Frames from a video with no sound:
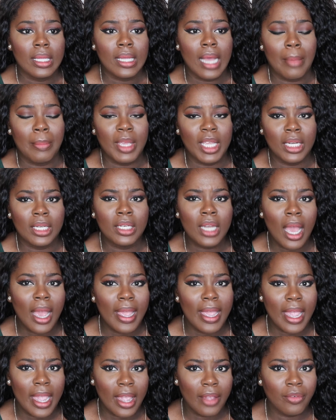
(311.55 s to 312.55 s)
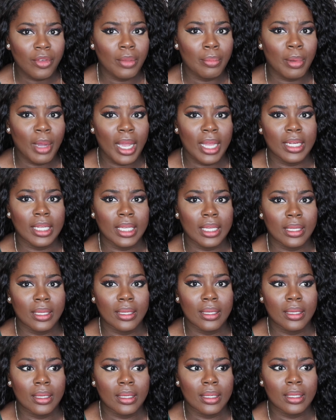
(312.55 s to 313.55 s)
I mean, not
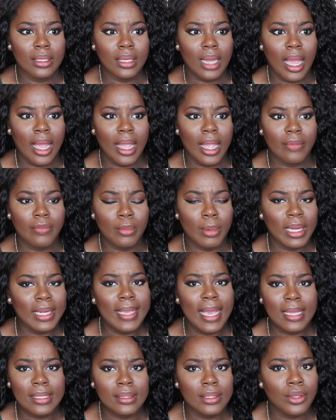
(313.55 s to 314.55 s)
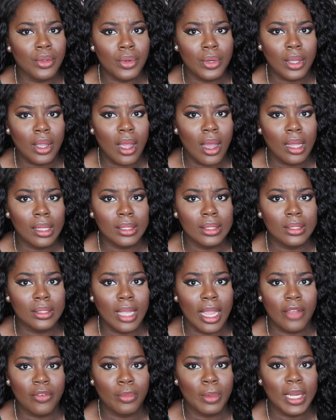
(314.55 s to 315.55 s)
everybody has to go to college,
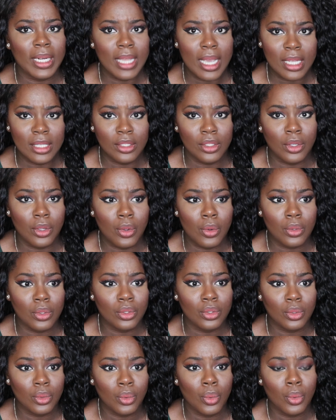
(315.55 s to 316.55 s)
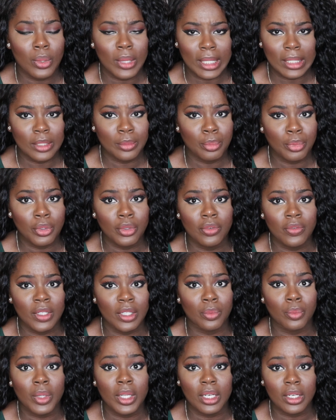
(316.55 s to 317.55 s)
not everybody has to go to school. That's
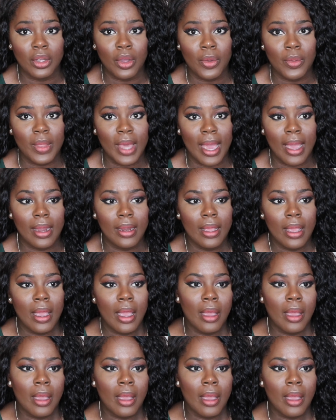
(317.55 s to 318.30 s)
proven, we know that.